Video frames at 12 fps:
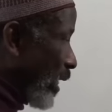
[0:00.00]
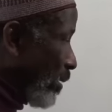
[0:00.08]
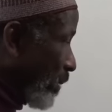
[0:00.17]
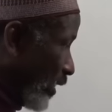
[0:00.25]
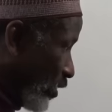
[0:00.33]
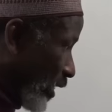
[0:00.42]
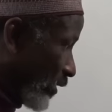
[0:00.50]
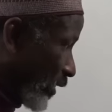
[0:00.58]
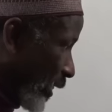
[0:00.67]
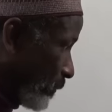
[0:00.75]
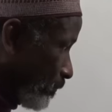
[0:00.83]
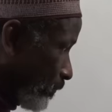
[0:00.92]
al
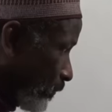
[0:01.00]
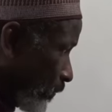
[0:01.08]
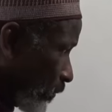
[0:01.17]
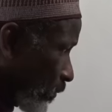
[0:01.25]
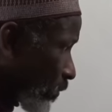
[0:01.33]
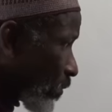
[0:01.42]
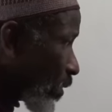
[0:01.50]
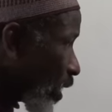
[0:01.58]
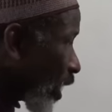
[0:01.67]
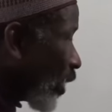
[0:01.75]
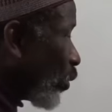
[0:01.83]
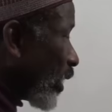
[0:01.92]
madrasa.
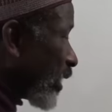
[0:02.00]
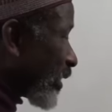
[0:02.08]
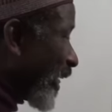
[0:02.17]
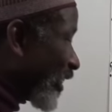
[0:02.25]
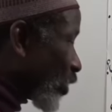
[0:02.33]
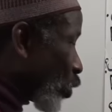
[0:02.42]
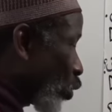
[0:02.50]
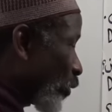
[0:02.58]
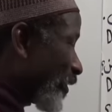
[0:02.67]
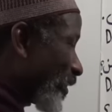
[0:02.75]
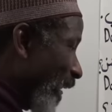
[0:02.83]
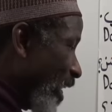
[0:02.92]
Or
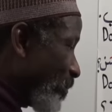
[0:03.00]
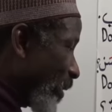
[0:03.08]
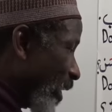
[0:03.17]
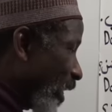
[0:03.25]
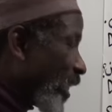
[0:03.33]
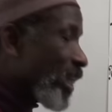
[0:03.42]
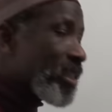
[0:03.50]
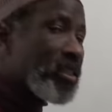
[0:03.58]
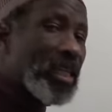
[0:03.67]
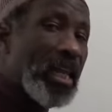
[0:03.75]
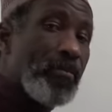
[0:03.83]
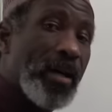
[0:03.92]
teskunu Salma.
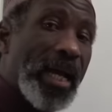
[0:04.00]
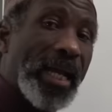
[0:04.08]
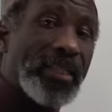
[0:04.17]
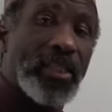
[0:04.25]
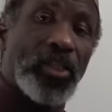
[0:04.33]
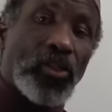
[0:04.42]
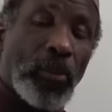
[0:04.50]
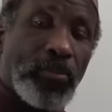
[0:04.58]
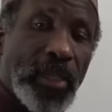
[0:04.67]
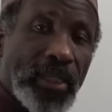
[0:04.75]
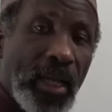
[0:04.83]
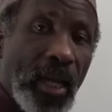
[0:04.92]
Salma is the
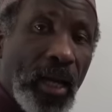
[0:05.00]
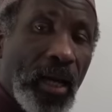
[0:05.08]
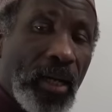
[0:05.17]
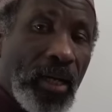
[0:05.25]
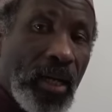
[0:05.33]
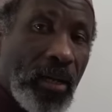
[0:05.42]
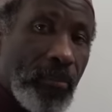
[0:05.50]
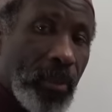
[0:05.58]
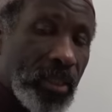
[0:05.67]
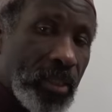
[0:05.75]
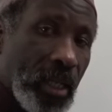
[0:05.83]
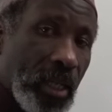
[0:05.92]
subject here,
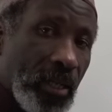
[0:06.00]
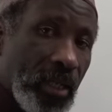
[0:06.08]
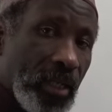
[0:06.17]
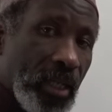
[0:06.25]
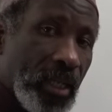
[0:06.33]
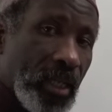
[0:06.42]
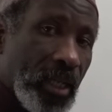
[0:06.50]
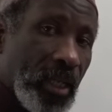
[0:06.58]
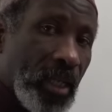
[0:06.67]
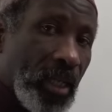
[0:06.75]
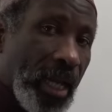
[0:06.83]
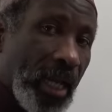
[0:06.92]
but
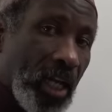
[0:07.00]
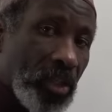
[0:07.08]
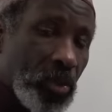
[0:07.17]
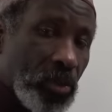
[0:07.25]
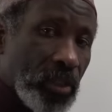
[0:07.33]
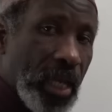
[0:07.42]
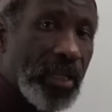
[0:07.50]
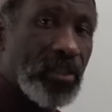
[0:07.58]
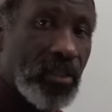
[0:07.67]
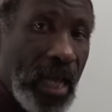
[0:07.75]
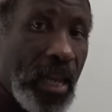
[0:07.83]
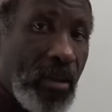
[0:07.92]
in English, you say
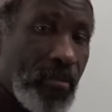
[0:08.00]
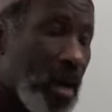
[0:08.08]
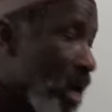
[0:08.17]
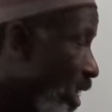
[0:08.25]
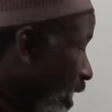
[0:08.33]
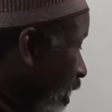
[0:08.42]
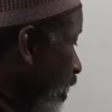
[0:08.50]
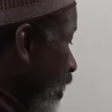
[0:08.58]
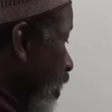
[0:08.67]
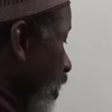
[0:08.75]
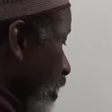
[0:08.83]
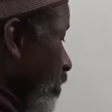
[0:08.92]
Salma
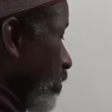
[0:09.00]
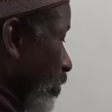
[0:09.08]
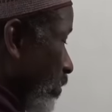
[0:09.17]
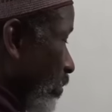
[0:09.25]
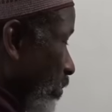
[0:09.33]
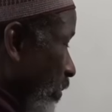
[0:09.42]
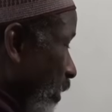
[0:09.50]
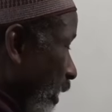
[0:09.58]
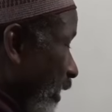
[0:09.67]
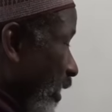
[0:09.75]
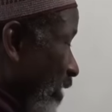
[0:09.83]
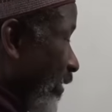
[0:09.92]

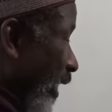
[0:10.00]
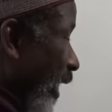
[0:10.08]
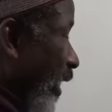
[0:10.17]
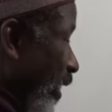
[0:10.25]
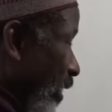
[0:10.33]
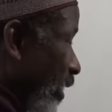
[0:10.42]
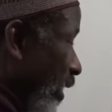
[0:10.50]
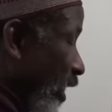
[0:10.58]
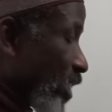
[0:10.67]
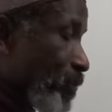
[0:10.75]
is living in a